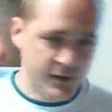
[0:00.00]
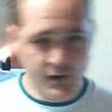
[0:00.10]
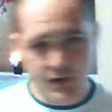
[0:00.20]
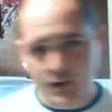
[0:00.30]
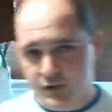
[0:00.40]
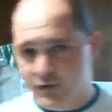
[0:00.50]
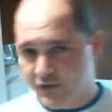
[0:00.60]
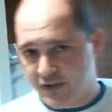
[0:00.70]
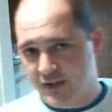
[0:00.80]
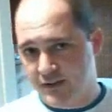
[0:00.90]
The good
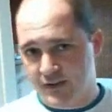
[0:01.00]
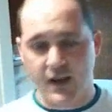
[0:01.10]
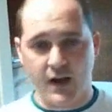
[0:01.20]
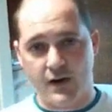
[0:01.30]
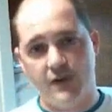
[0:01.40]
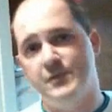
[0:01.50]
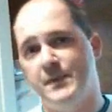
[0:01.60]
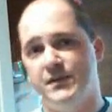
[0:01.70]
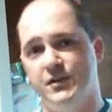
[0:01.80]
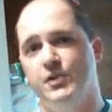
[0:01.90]
news is, an
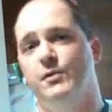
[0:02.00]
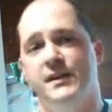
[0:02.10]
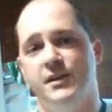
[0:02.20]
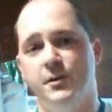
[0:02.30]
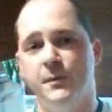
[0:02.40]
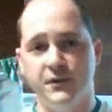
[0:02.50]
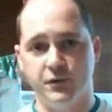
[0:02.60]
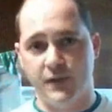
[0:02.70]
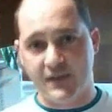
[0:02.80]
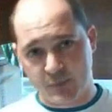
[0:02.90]
arts-based curriculum is
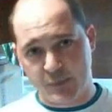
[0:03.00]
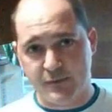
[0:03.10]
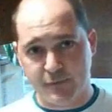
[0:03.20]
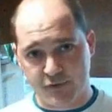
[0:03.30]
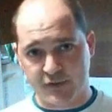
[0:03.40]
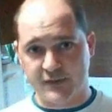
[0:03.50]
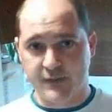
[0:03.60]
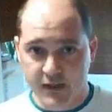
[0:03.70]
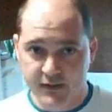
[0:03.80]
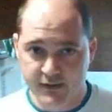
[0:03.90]
a recipe for
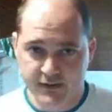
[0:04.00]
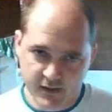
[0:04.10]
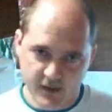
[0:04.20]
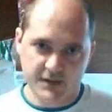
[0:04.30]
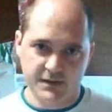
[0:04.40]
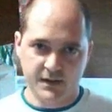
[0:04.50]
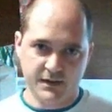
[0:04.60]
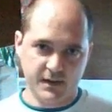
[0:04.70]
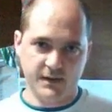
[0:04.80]
success in high-stakes